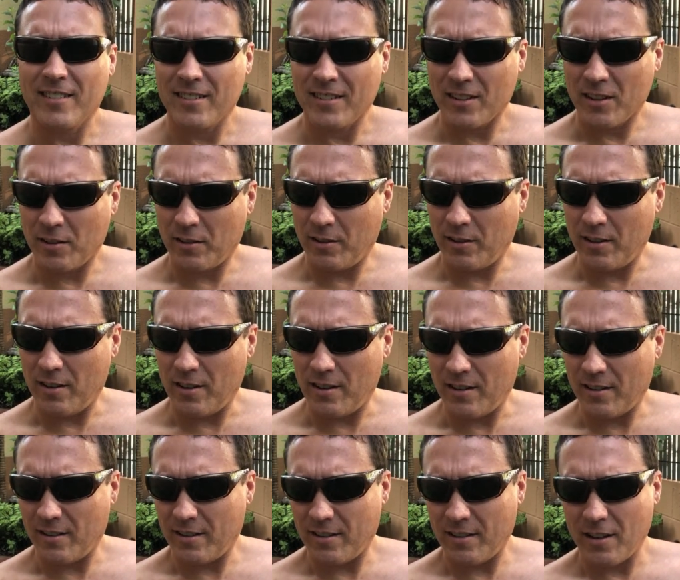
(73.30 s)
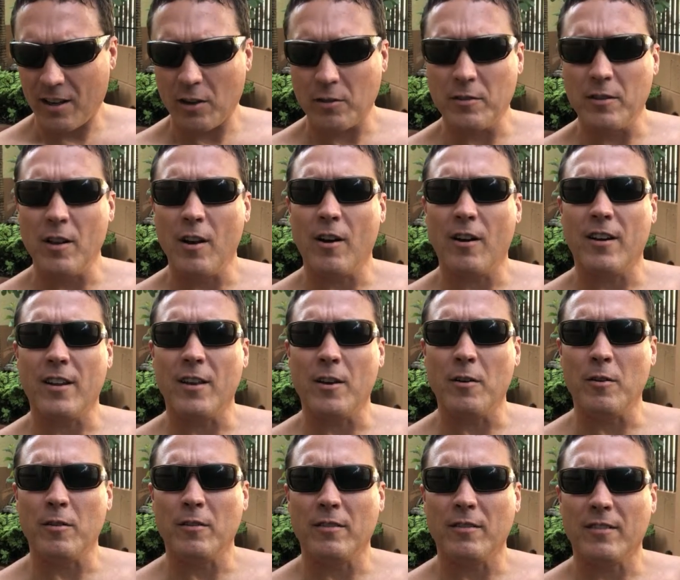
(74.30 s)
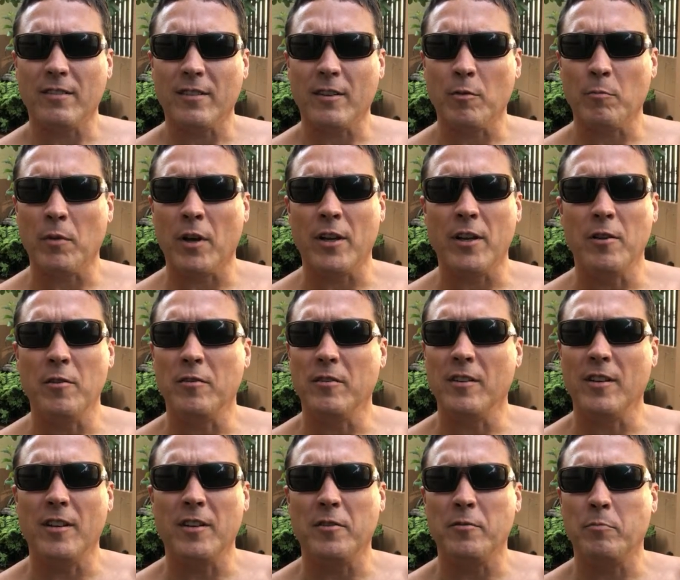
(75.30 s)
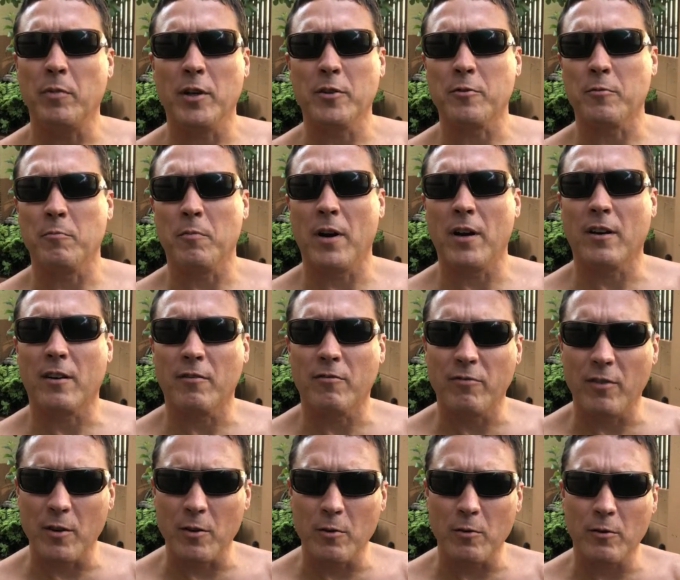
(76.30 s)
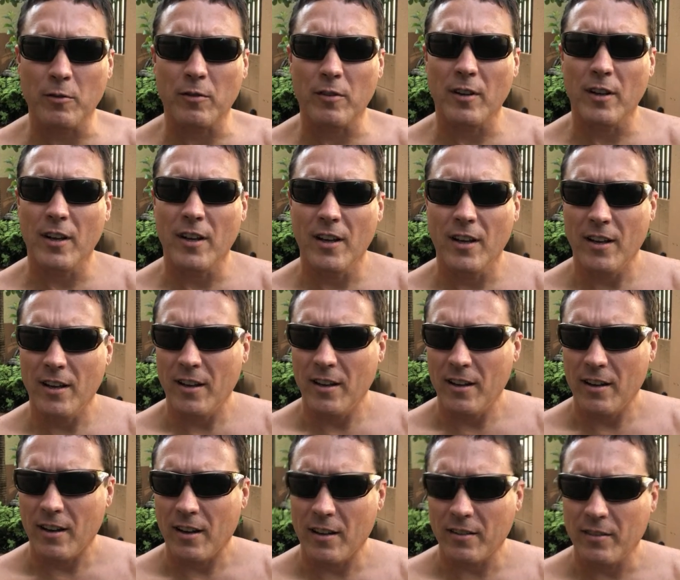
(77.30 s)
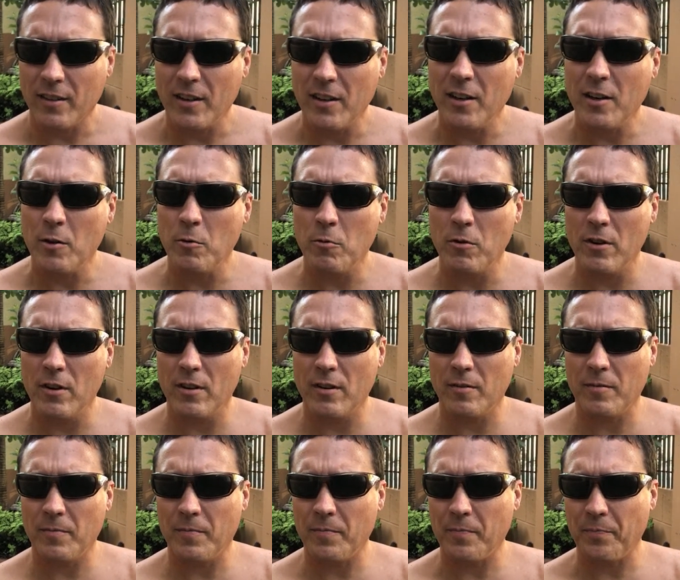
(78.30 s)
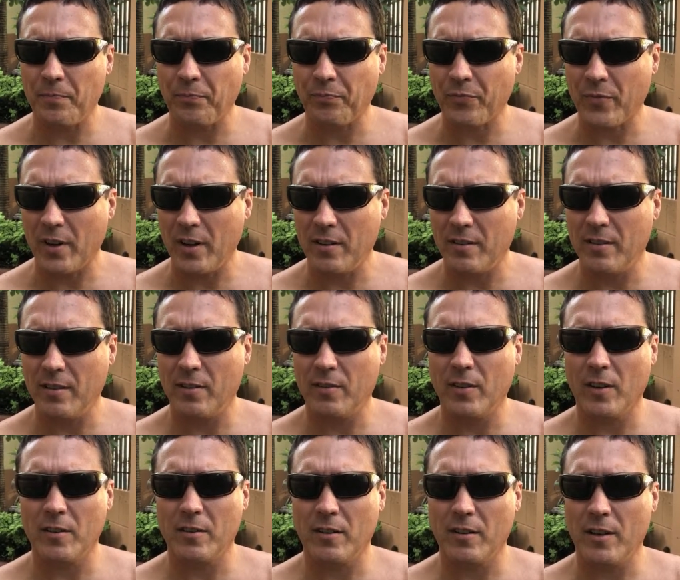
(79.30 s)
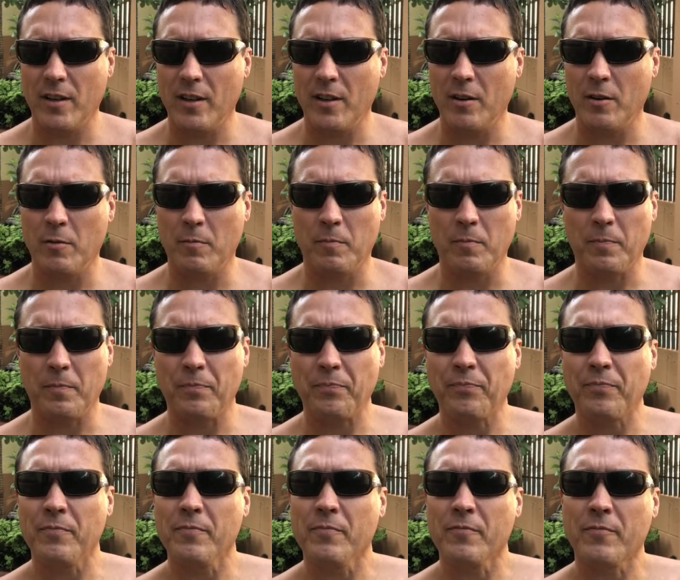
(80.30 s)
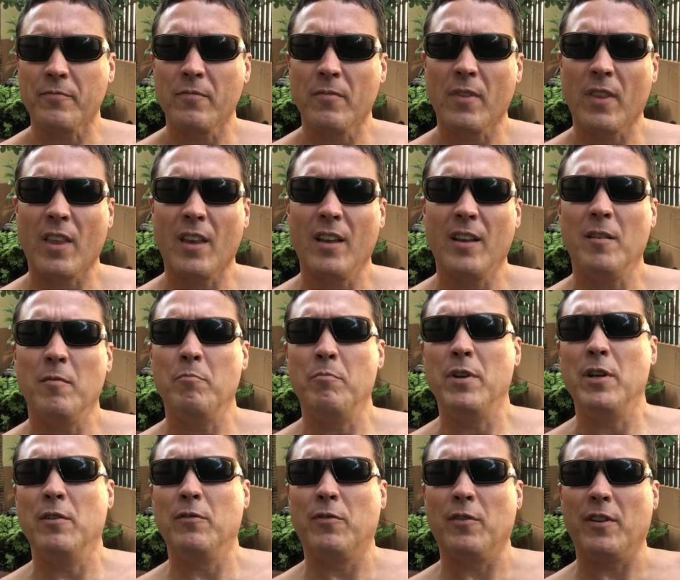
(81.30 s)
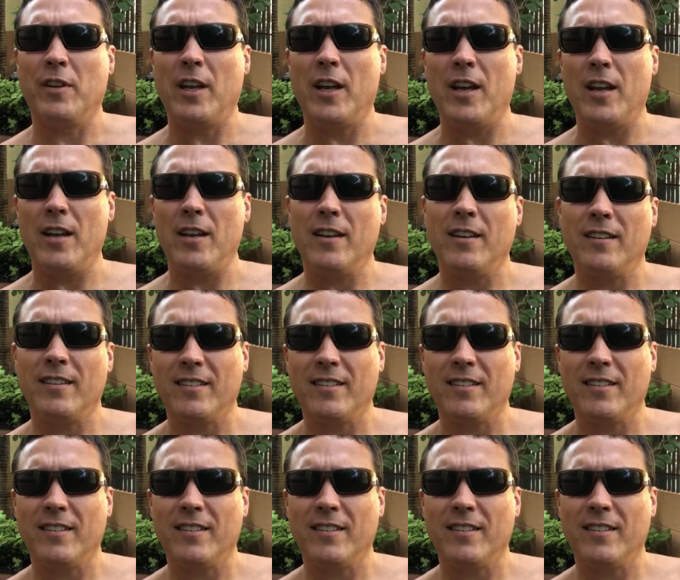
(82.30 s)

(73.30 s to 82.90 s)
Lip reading: Let's see, how's the audio? I'm not using any special microphones. I said, you know what? It's just such a damn beautiful day.